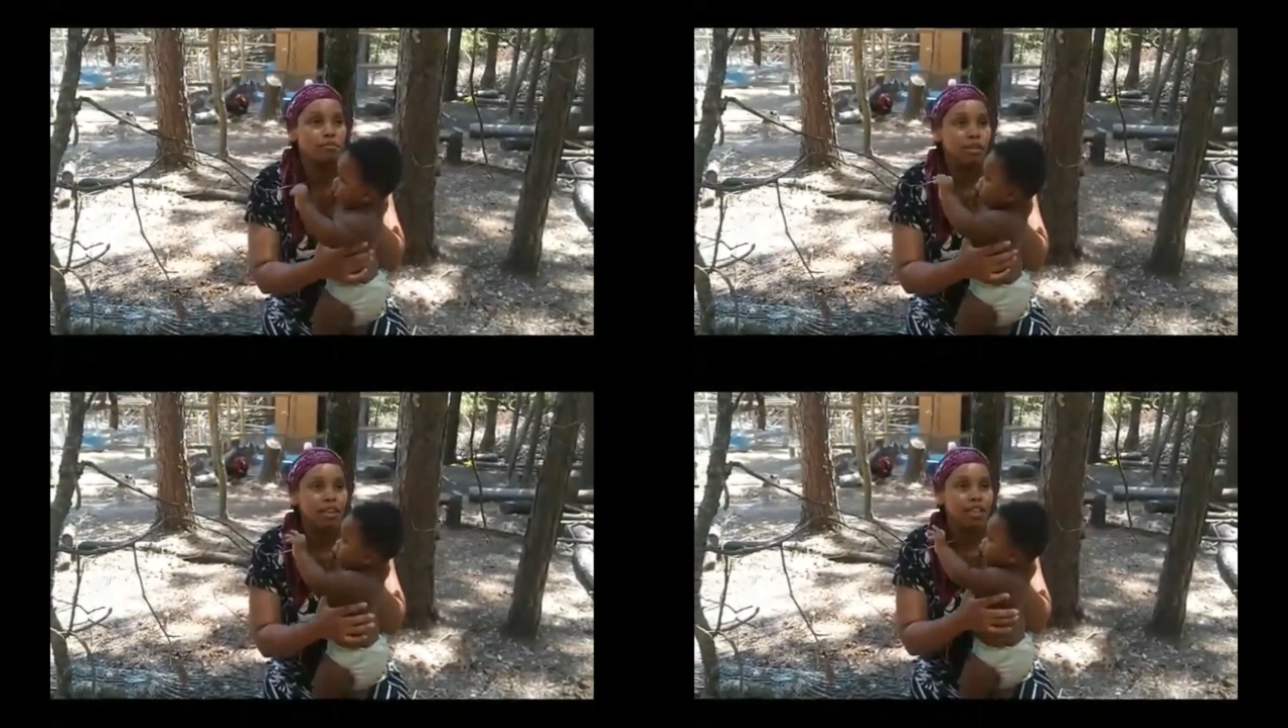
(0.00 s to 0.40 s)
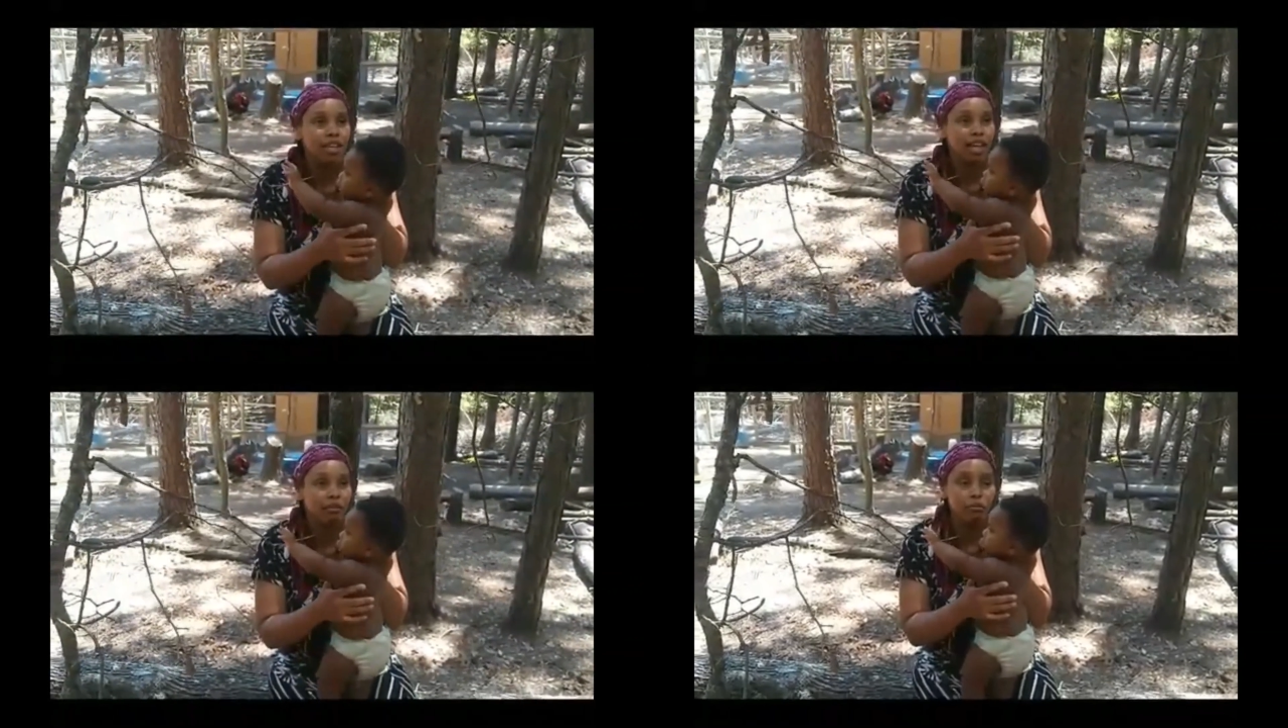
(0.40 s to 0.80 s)
they think
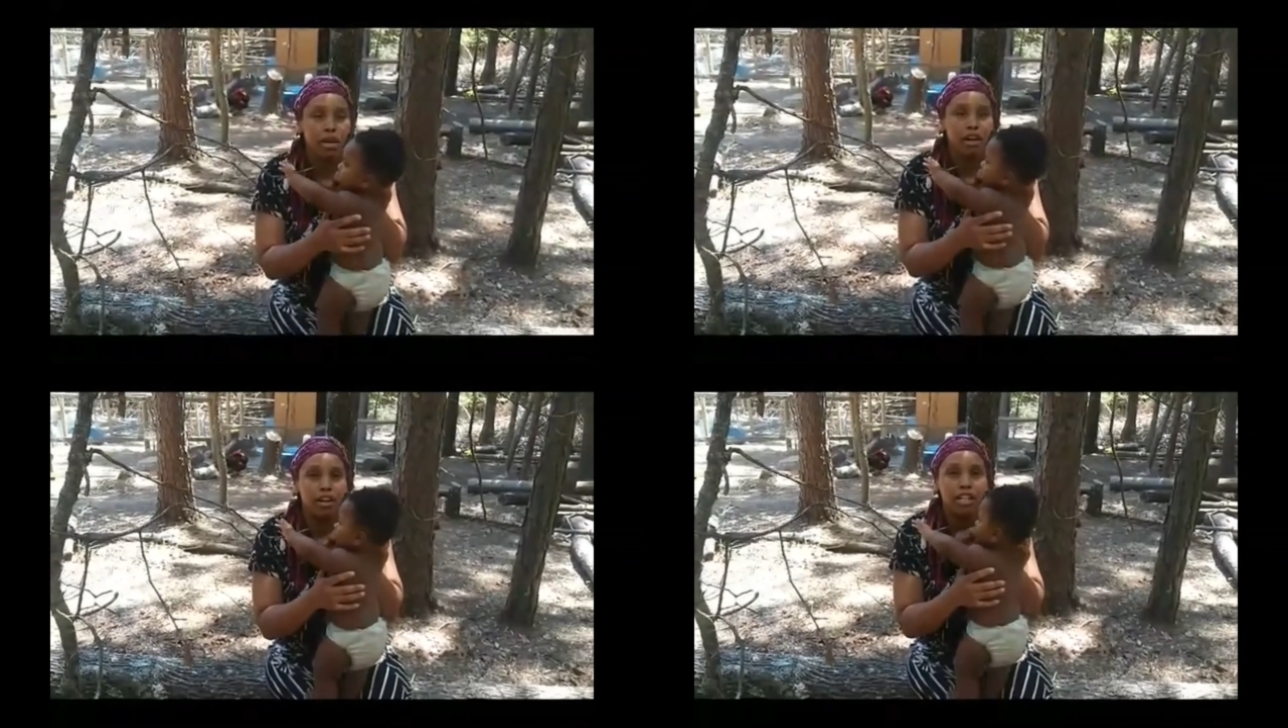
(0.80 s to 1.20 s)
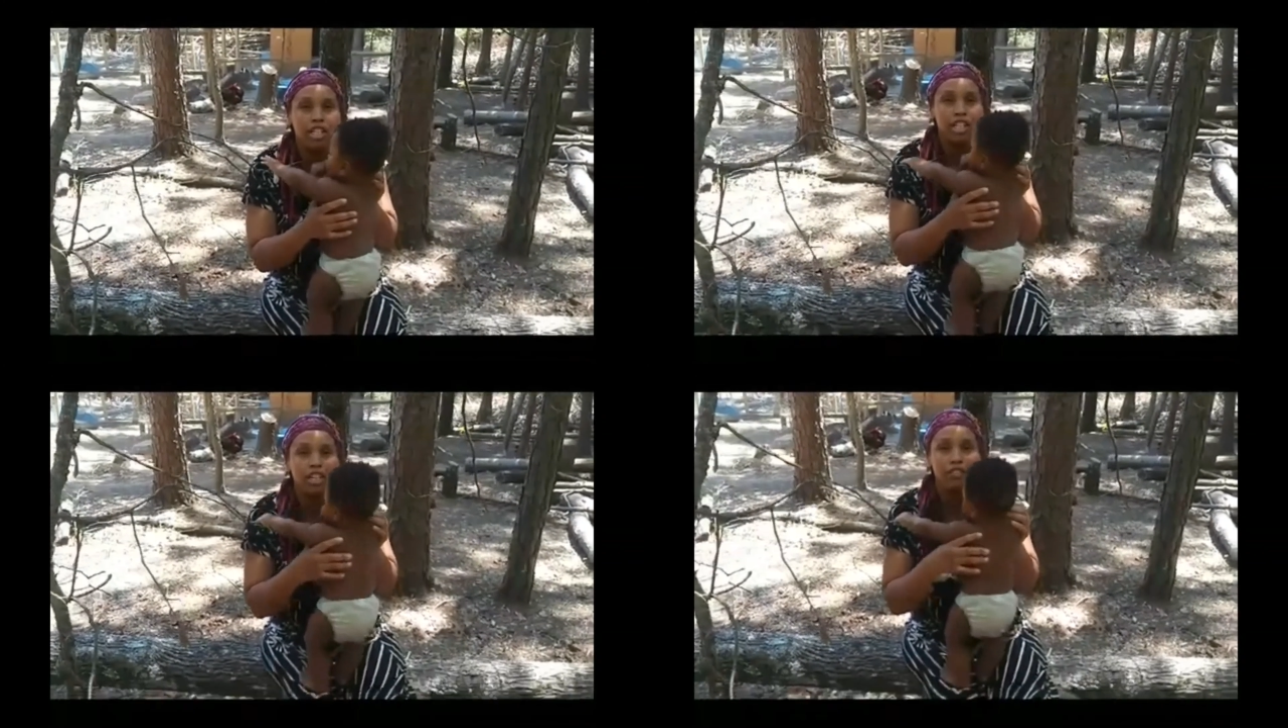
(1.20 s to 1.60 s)
marriage
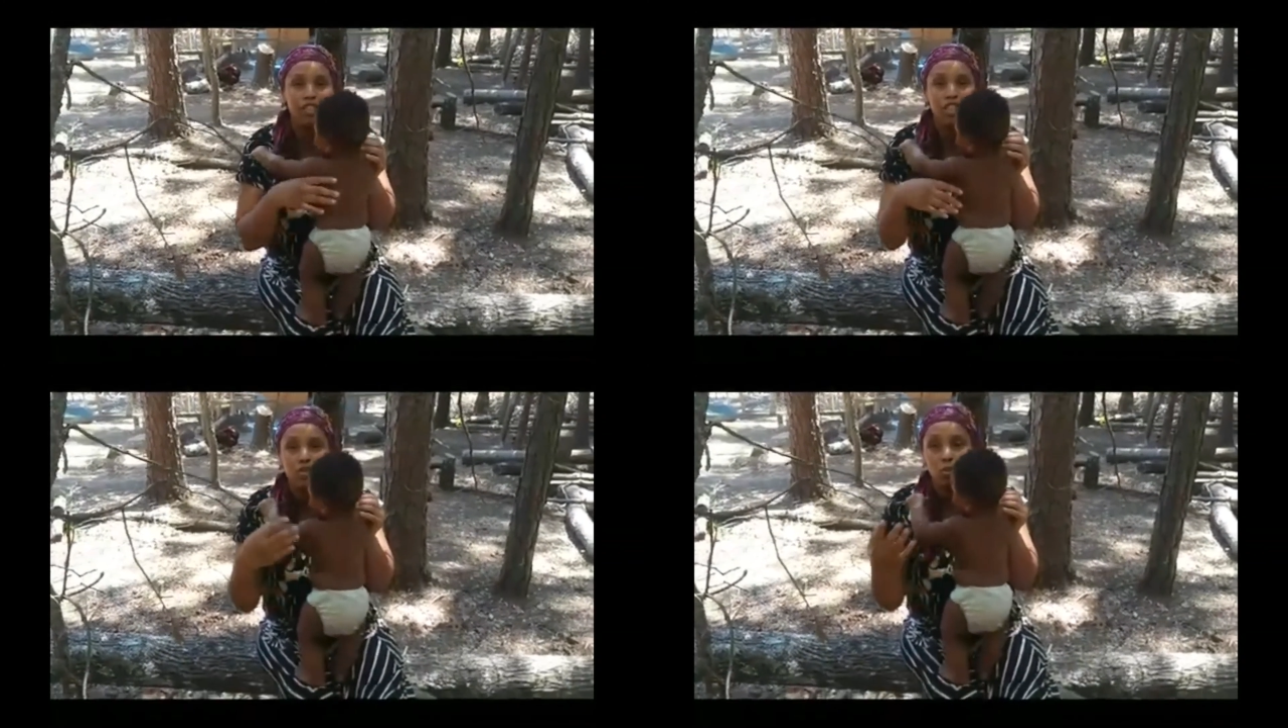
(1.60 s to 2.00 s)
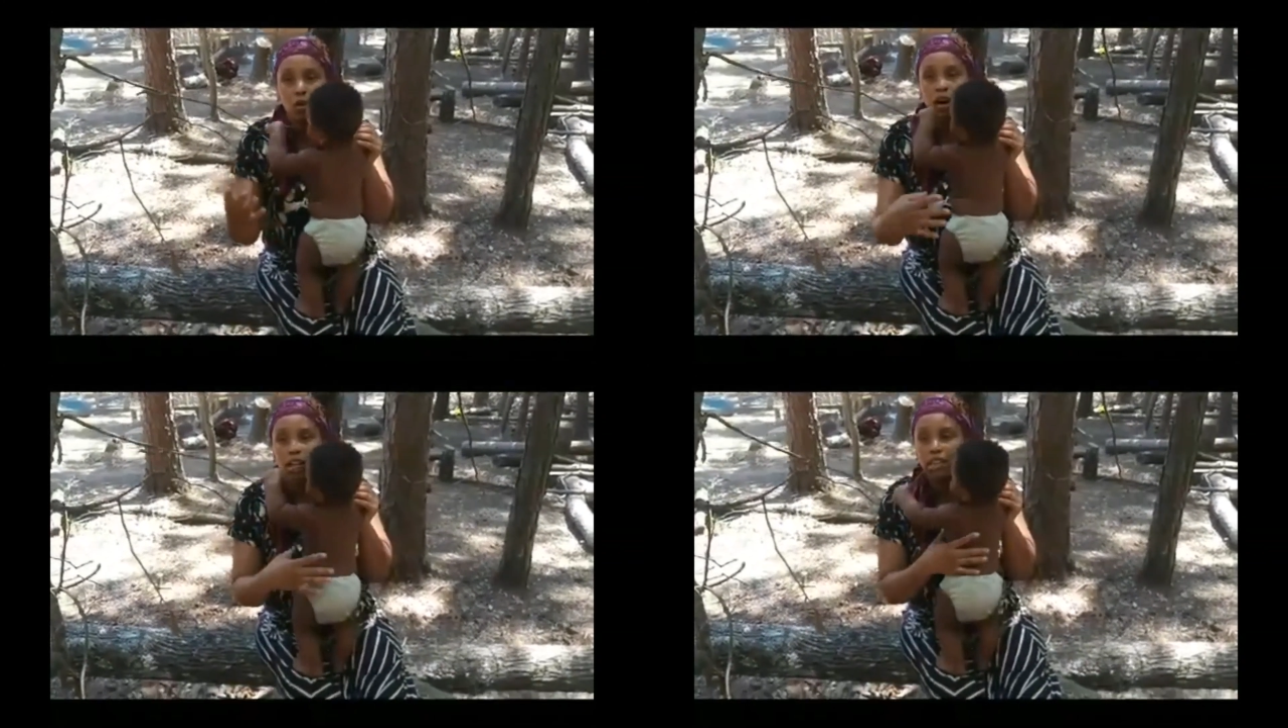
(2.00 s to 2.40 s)
and even just
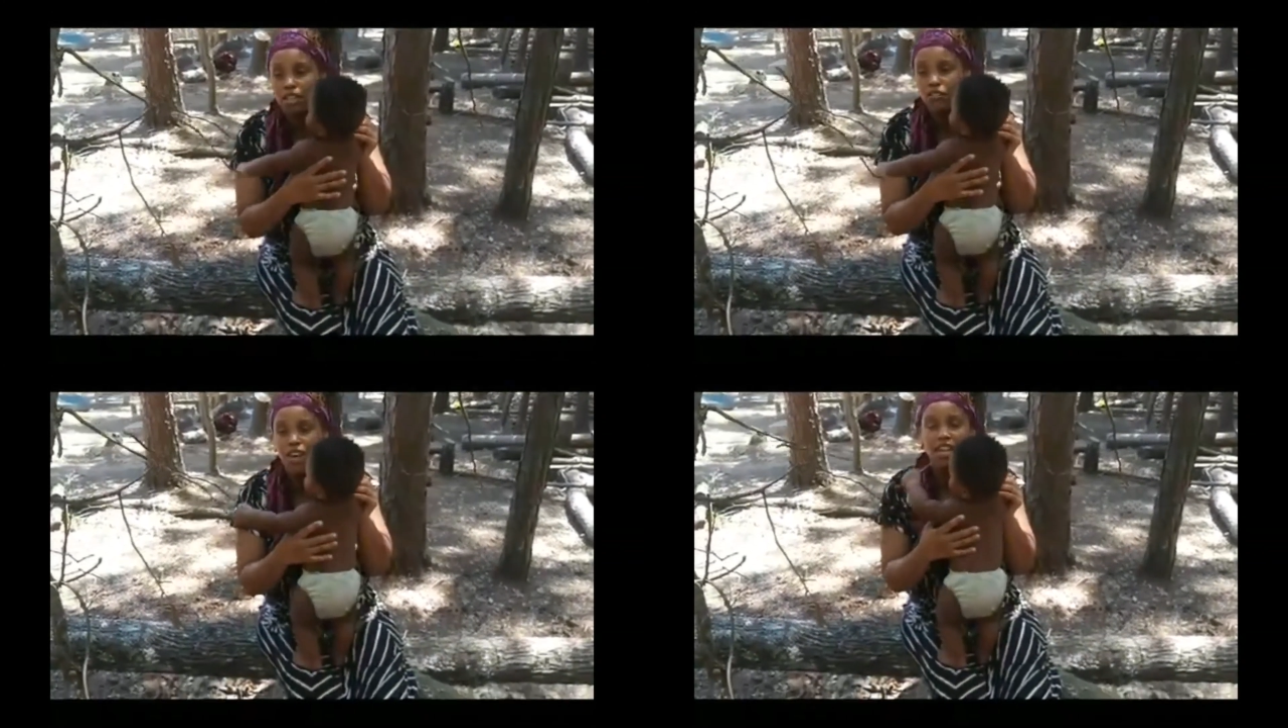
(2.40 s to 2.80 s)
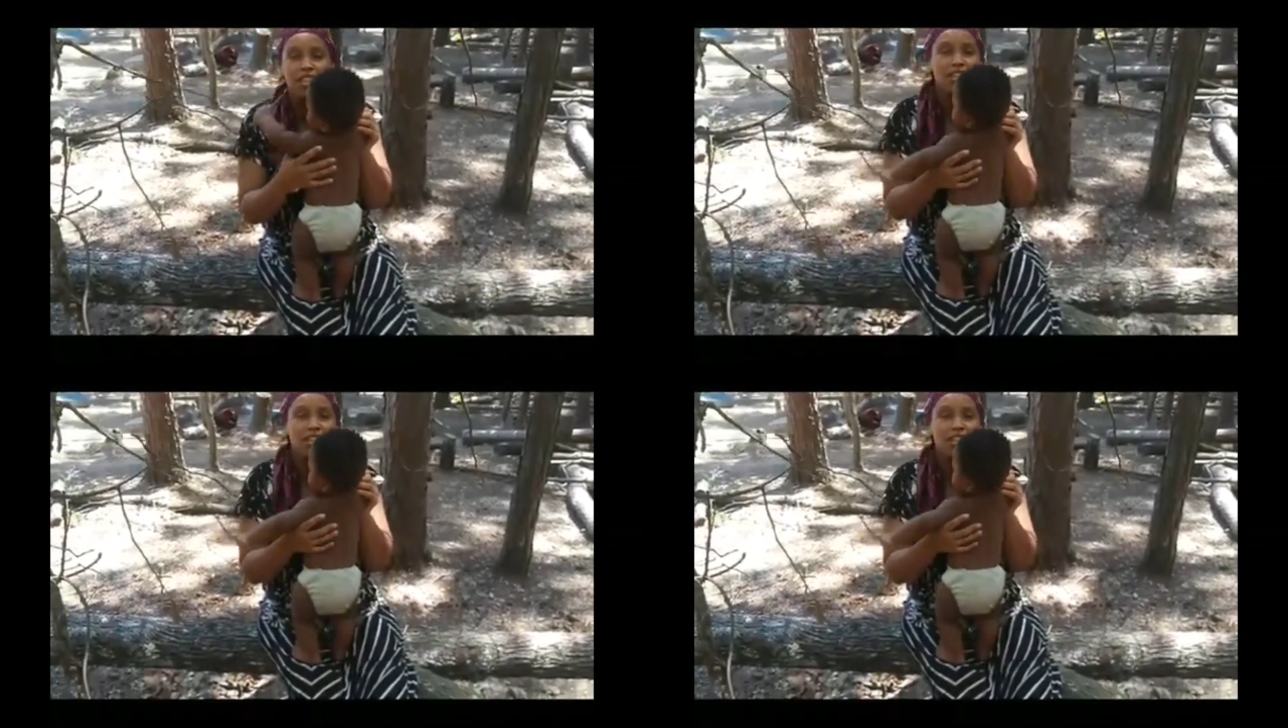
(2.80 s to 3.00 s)
walking this faith